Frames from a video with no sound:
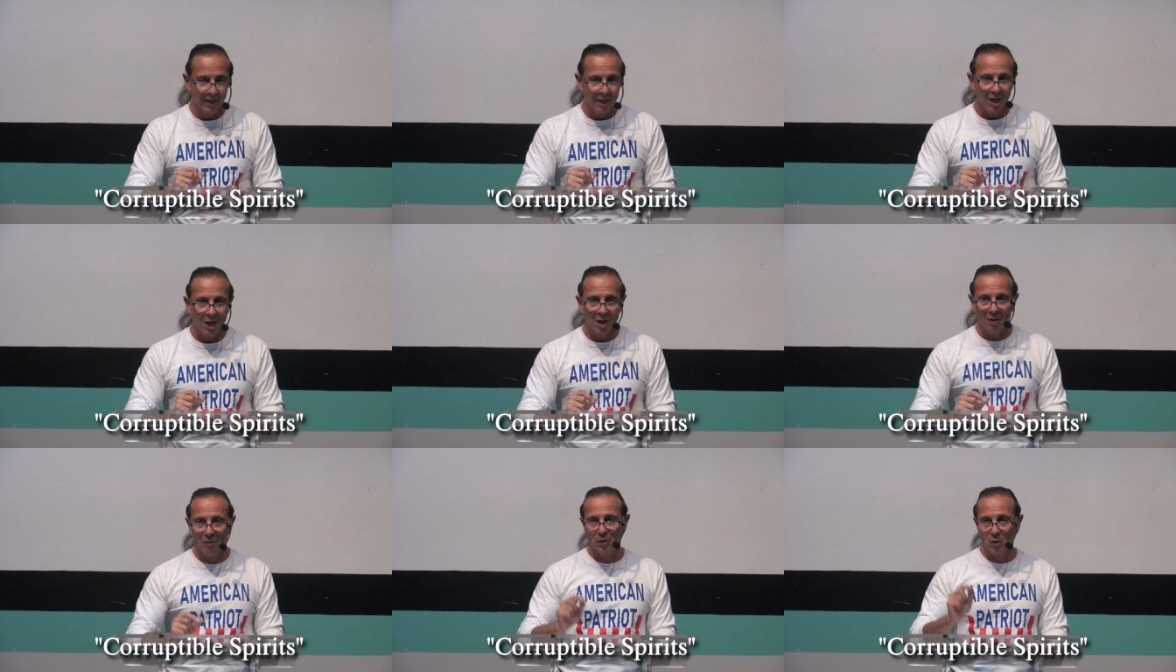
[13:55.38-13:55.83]

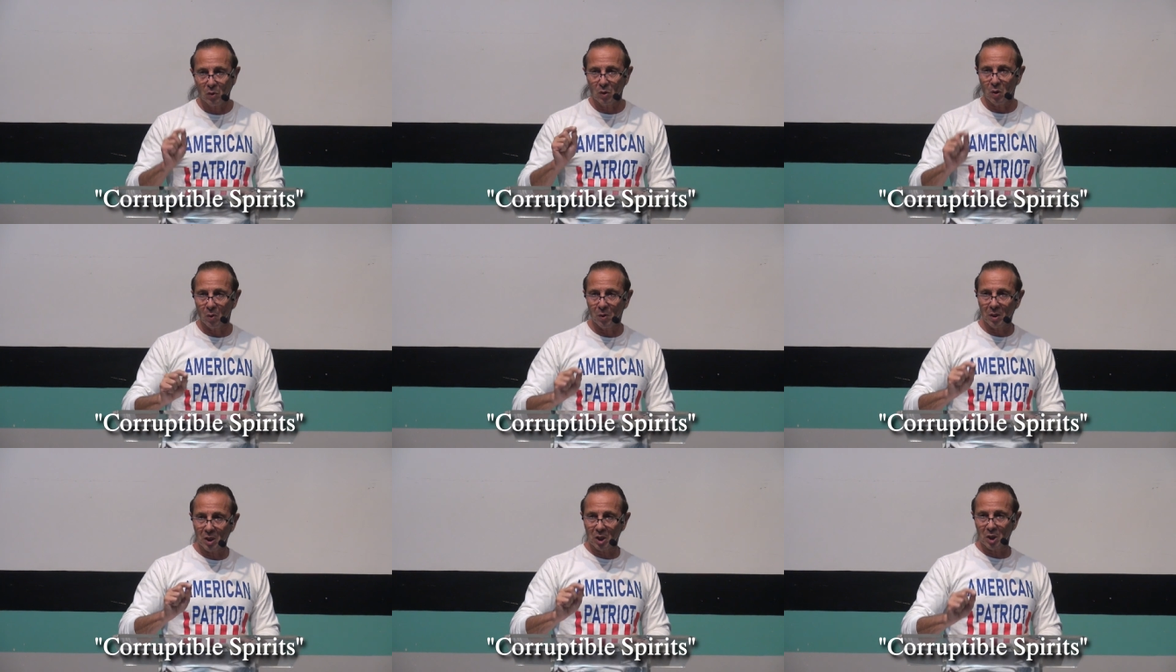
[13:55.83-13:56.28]
If you
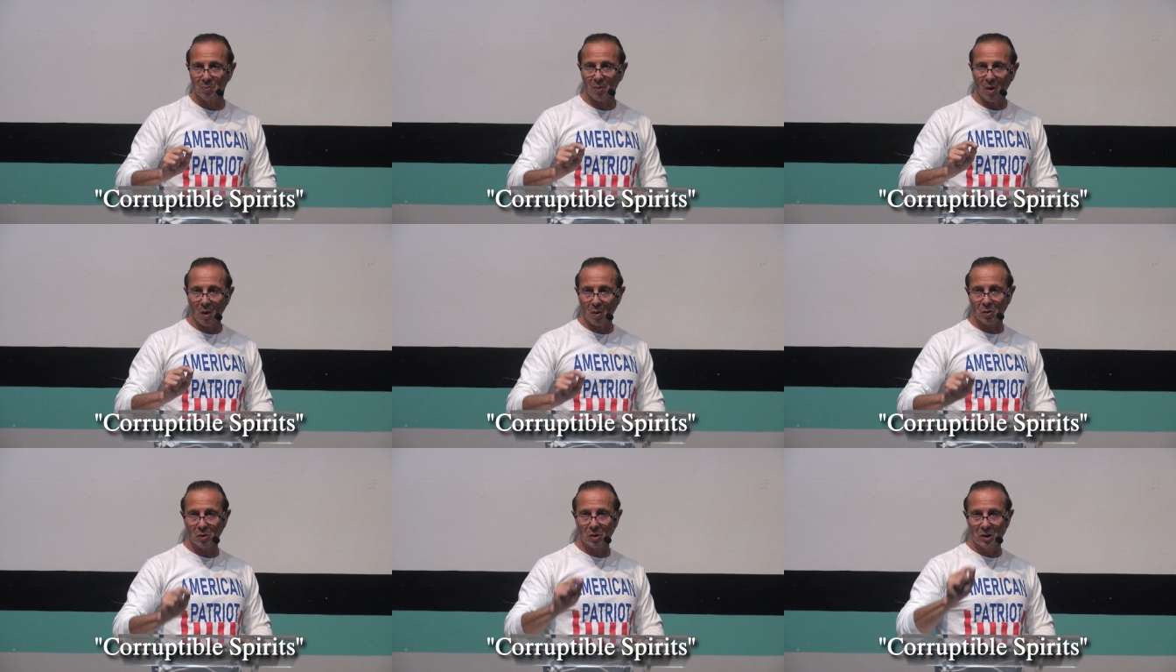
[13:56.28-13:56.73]
don't
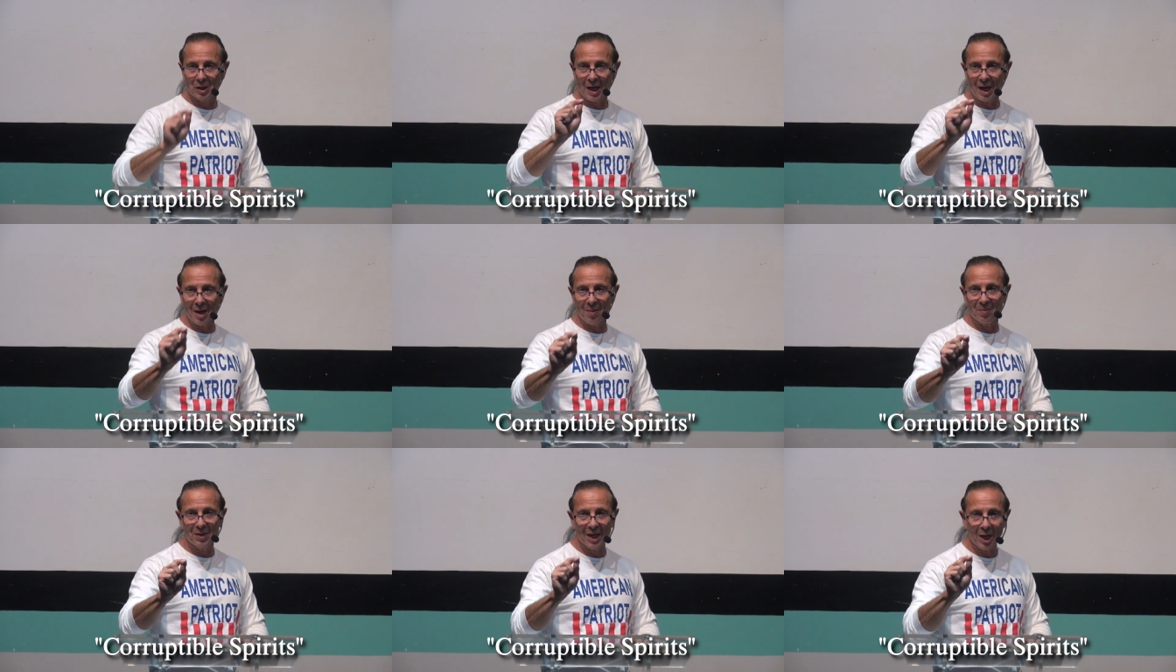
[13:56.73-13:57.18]
expose
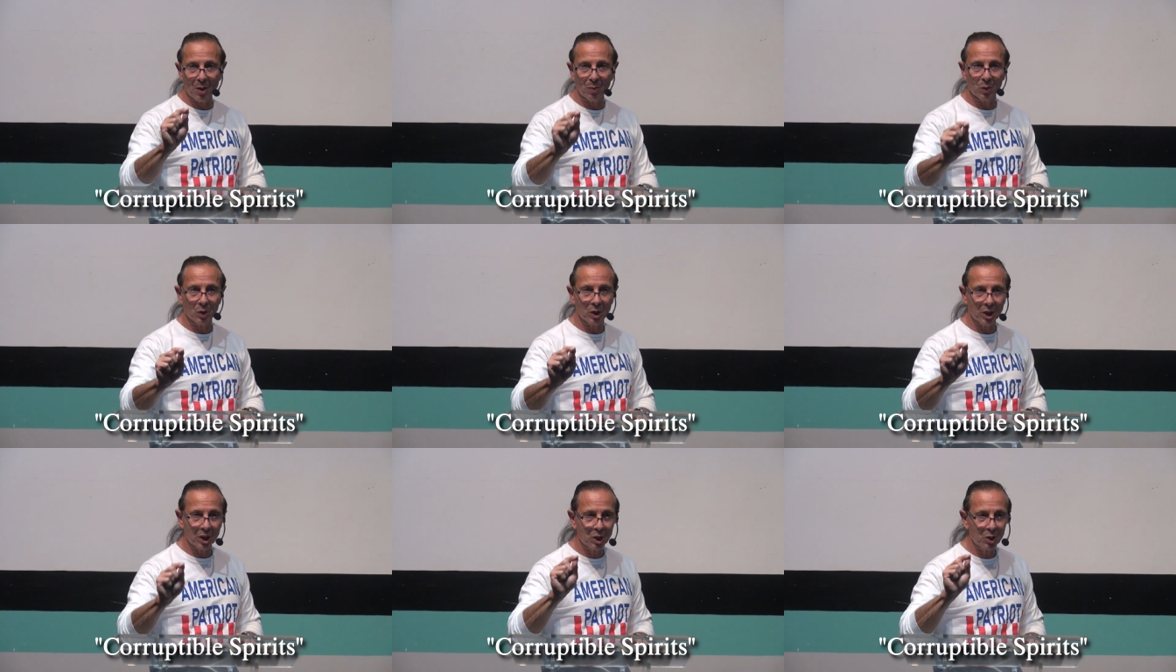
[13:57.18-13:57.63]
them, they
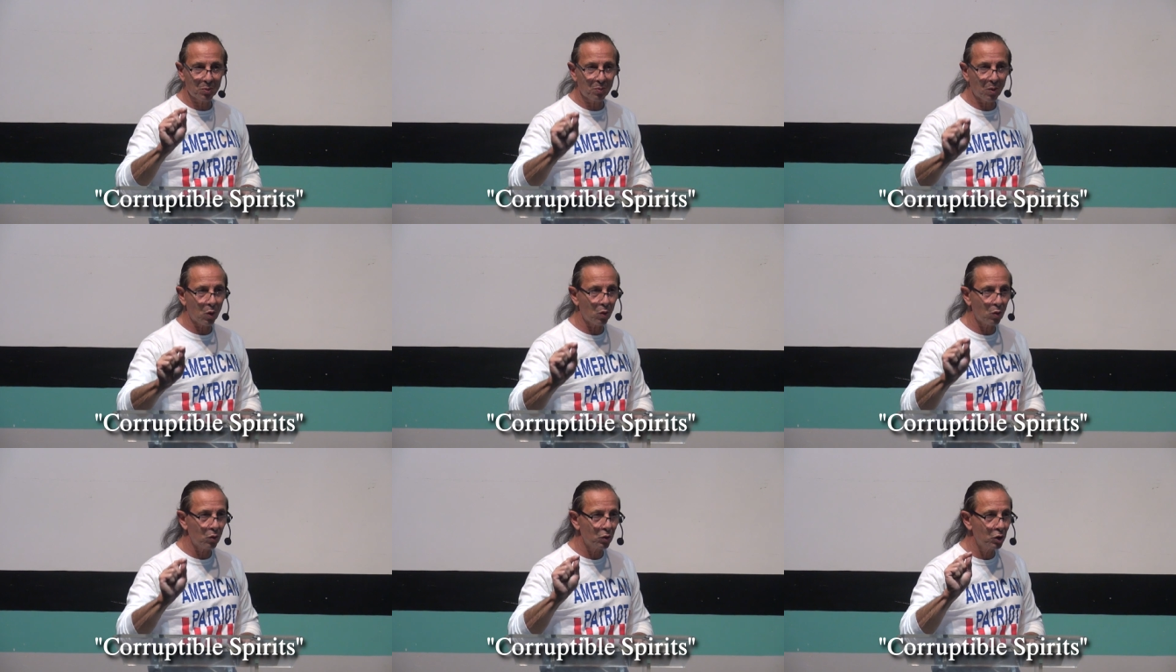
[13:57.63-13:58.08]
will
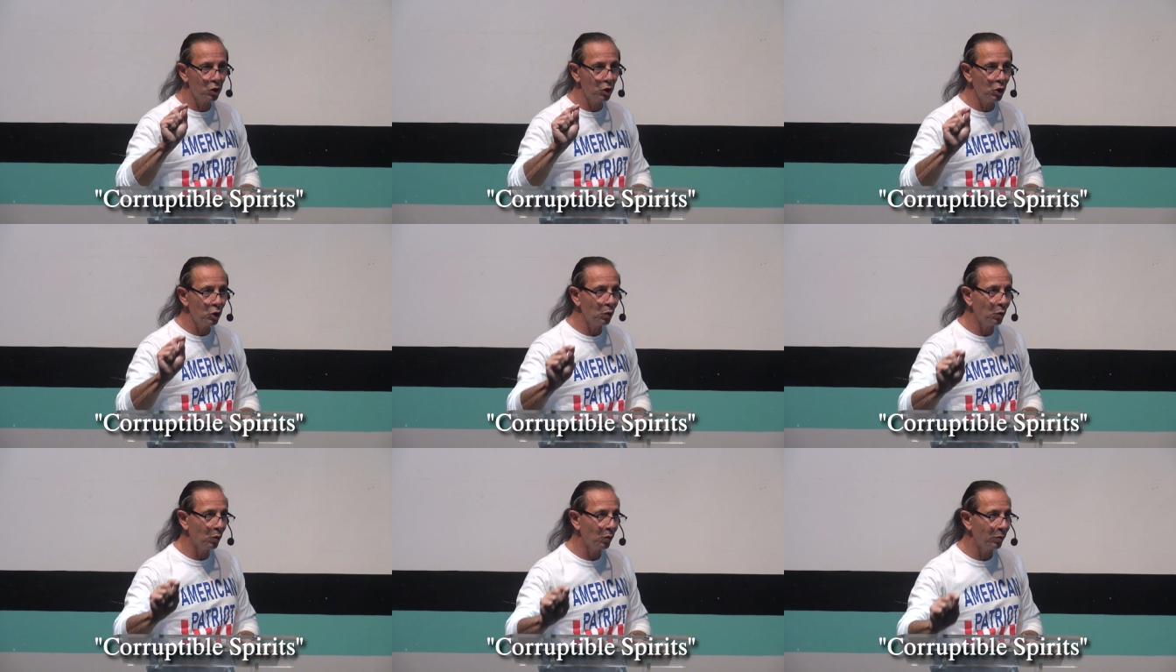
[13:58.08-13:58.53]
expose
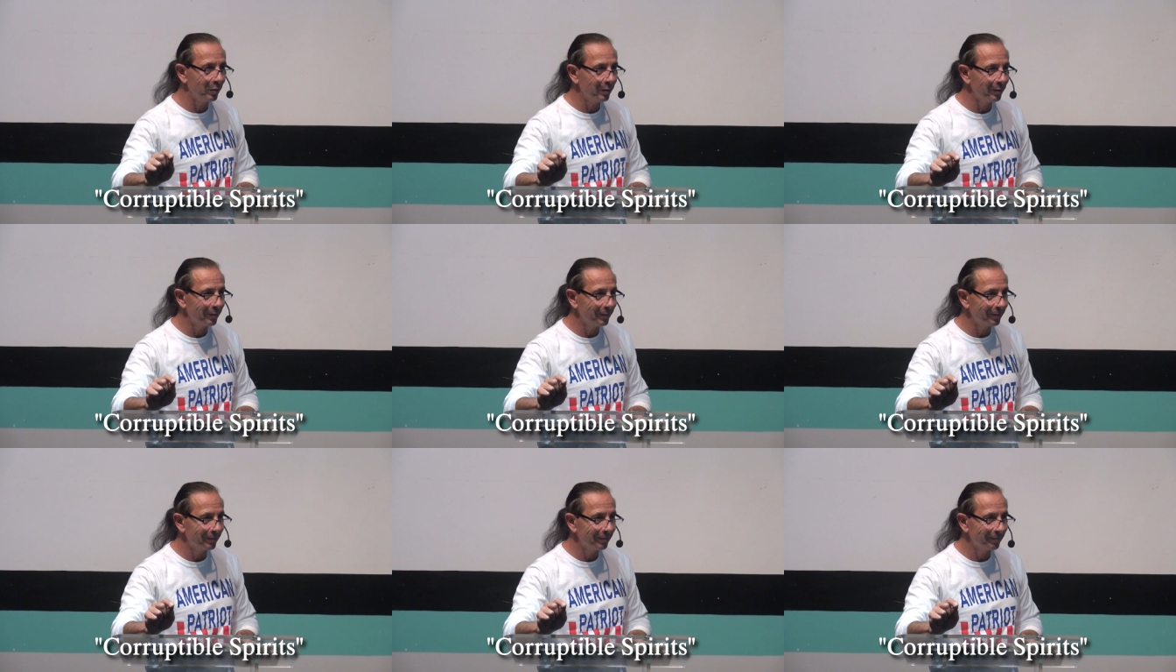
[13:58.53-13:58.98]
you.
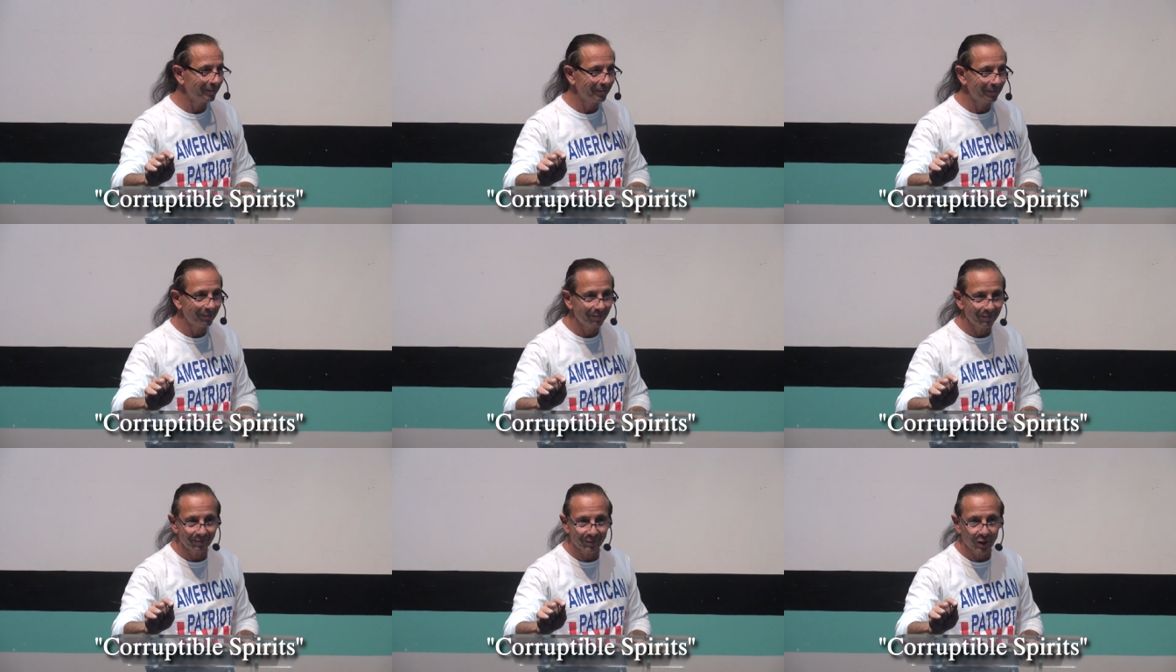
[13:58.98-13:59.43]

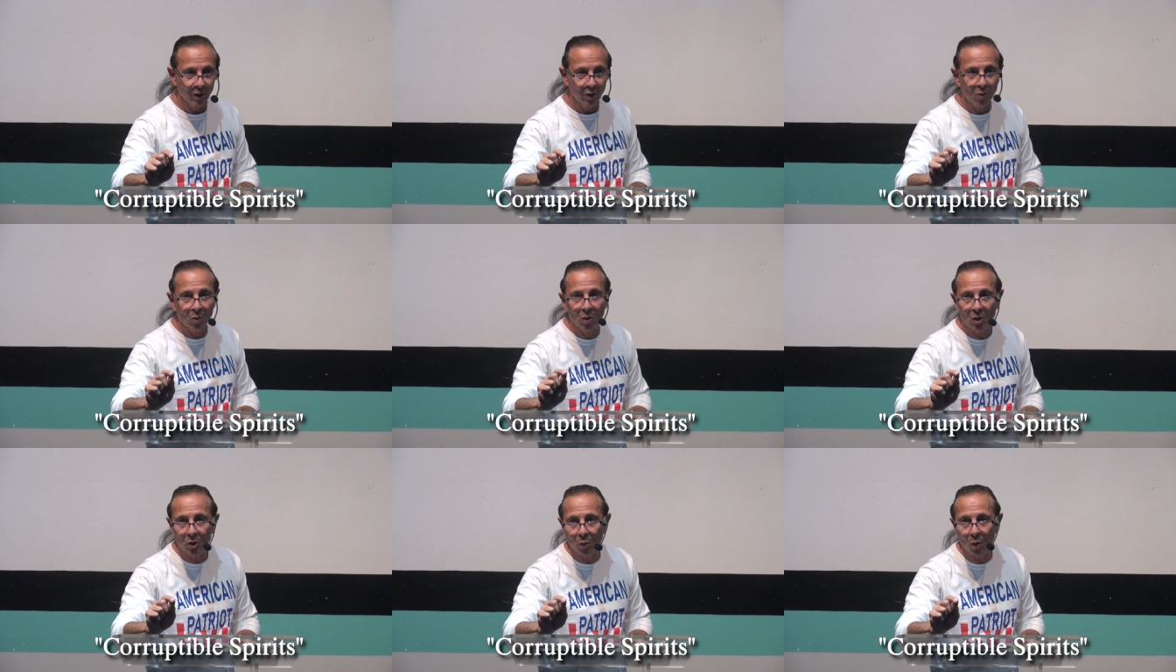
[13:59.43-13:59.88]

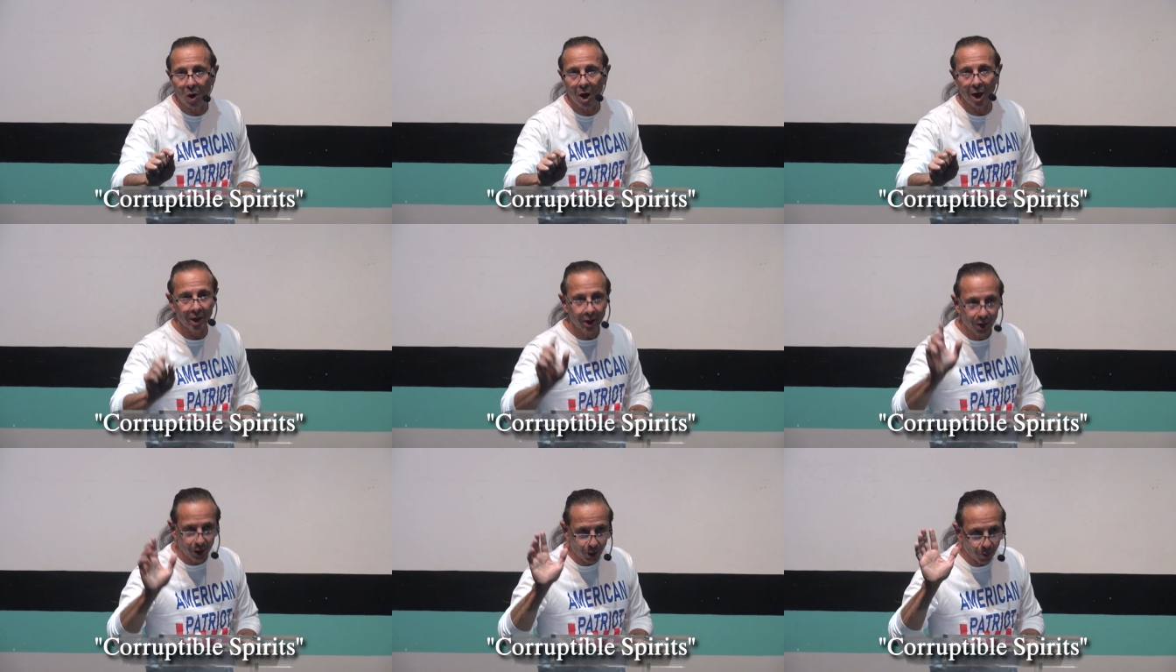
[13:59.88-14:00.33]
With
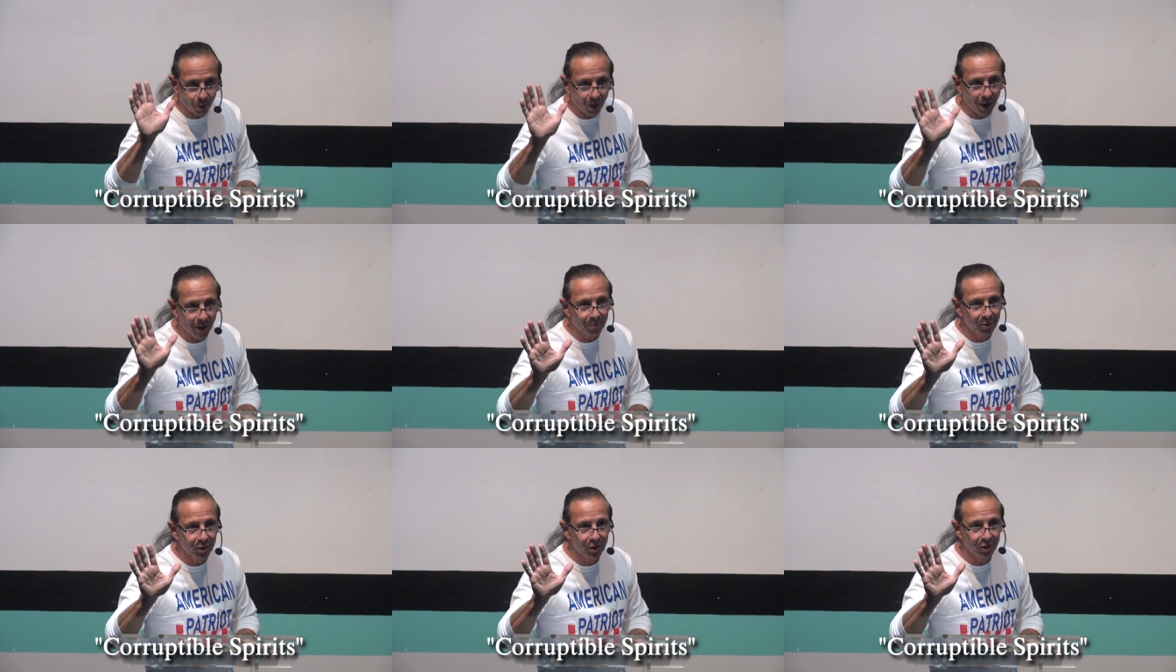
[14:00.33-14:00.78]
what?
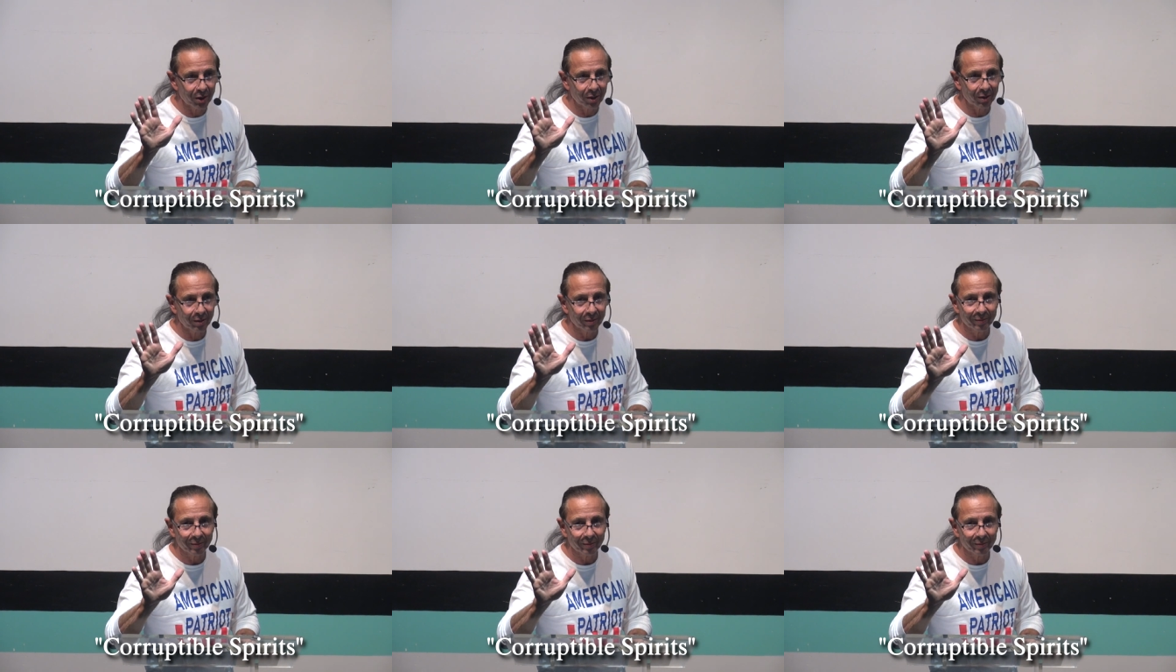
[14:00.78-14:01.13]
Corruption.